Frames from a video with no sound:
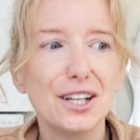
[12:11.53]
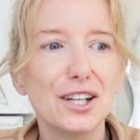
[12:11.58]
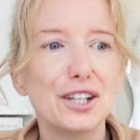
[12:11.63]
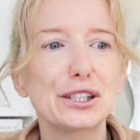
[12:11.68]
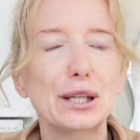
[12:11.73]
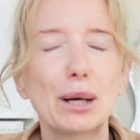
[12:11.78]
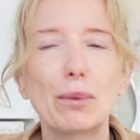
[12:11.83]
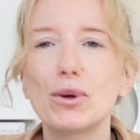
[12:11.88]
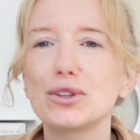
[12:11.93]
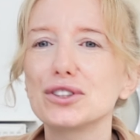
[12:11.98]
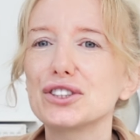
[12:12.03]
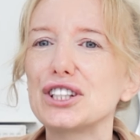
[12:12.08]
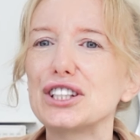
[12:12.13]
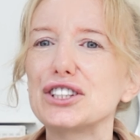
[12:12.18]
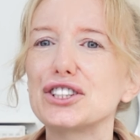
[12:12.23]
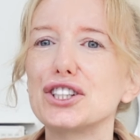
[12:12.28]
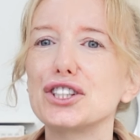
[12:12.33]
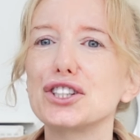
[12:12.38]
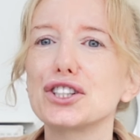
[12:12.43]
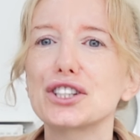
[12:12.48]
so I wanted
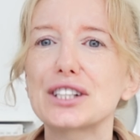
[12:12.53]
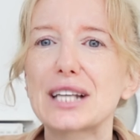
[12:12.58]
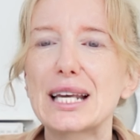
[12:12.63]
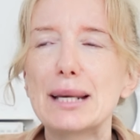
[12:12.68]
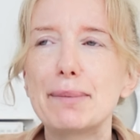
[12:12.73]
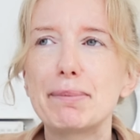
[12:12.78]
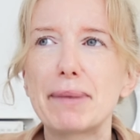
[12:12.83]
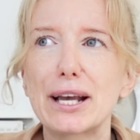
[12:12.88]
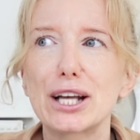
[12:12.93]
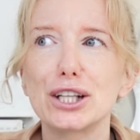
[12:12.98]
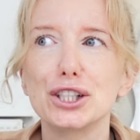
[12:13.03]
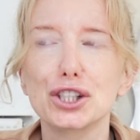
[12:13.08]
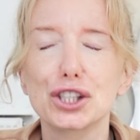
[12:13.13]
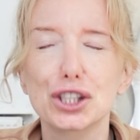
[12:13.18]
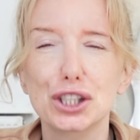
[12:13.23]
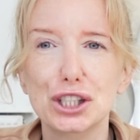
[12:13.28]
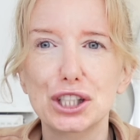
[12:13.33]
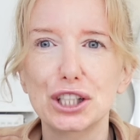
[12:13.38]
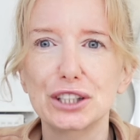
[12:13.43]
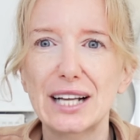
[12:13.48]
to just keep it
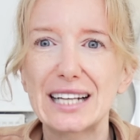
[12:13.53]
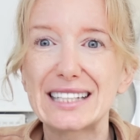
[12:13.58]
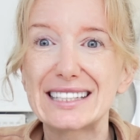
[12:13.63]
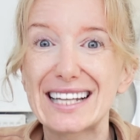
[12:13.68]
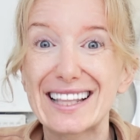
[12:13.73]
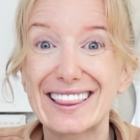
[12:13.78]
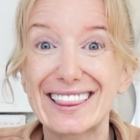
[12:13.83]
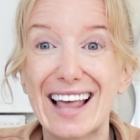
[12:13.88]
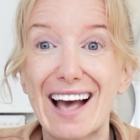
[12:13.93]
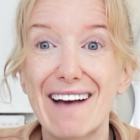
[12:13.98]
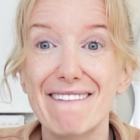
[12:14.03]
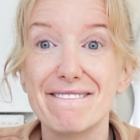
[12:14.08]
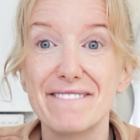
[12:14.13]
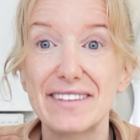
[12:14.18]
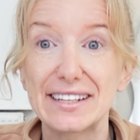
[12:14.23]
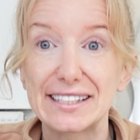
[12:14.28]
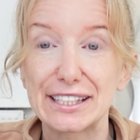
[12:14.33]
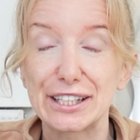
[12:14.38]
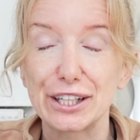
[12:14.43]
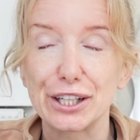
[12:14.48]
just till I did that
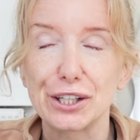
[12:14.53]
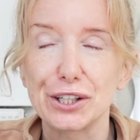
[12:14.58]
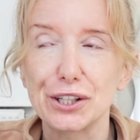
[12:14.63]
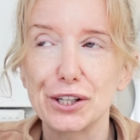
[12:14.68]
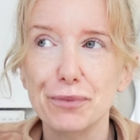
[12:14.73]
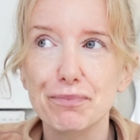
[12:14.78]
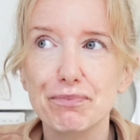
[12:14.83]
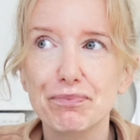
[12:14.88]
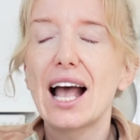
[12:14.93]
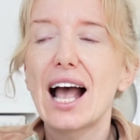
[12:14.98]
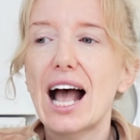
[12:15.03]
video.